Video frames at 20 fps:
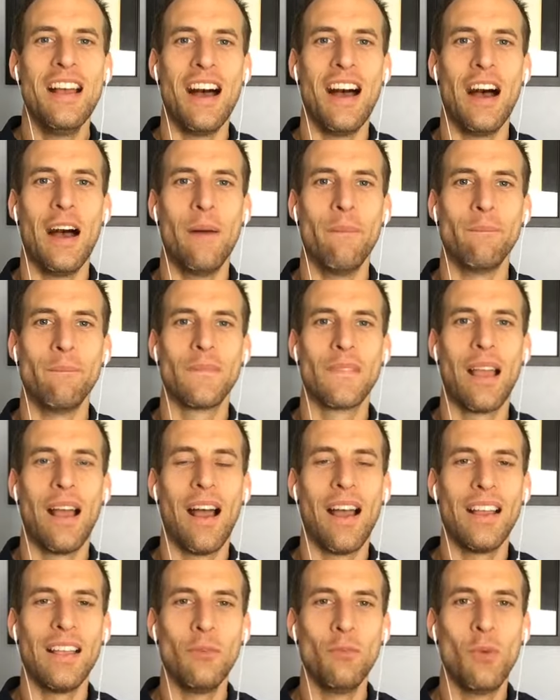Um,
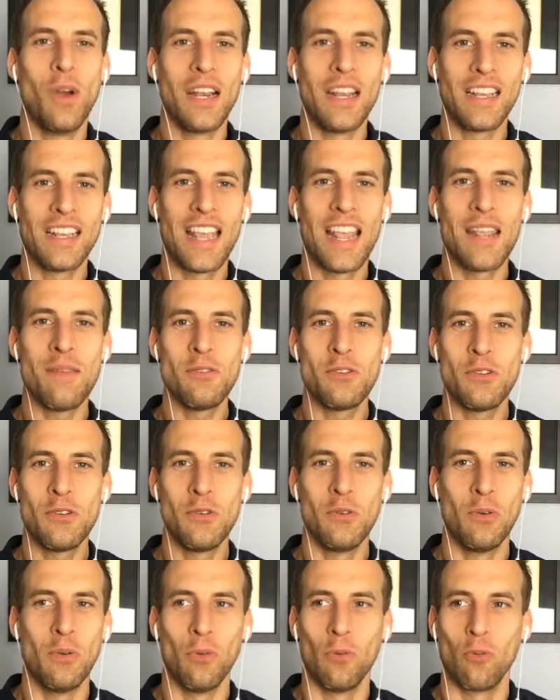when it came
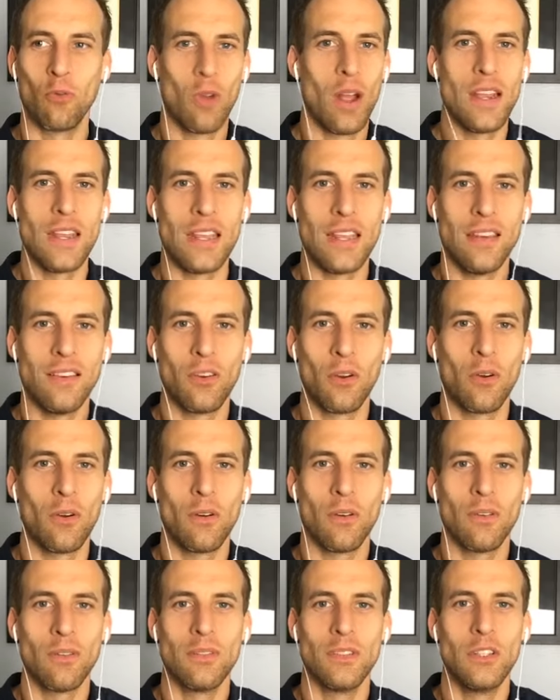to running
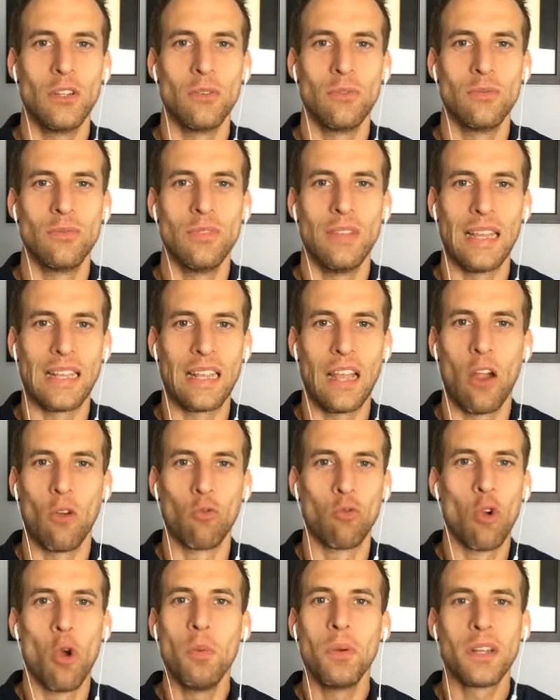or, you know, like
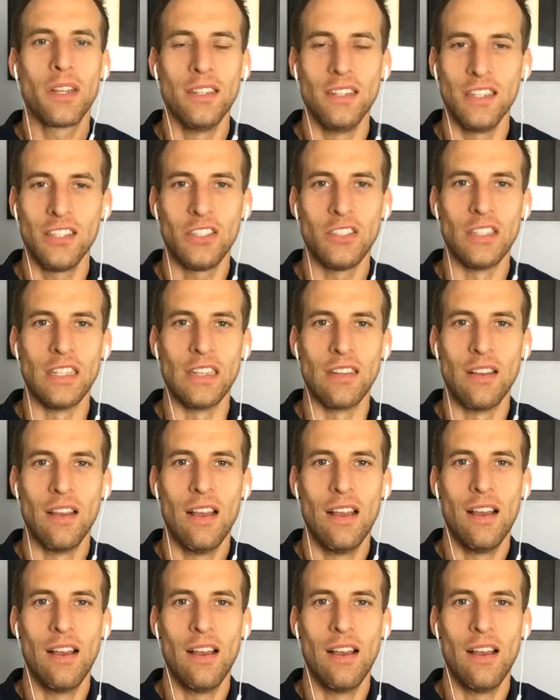aerobic conditioning,